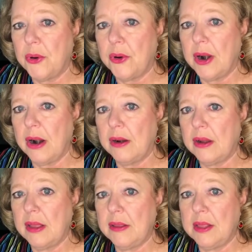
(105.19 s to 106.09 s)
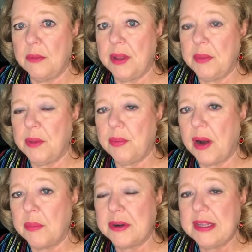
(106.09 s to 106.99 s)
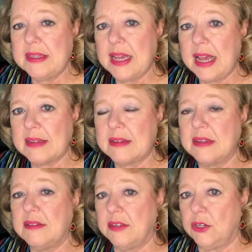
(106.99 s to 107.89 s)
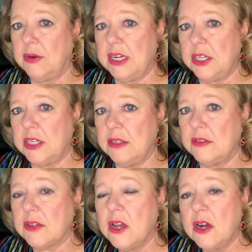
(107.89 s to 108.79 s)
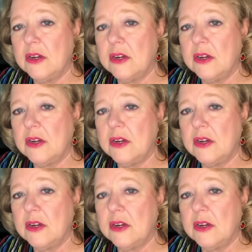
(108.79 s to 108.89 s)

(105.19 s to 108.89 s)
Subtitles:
or there may be property tax considerations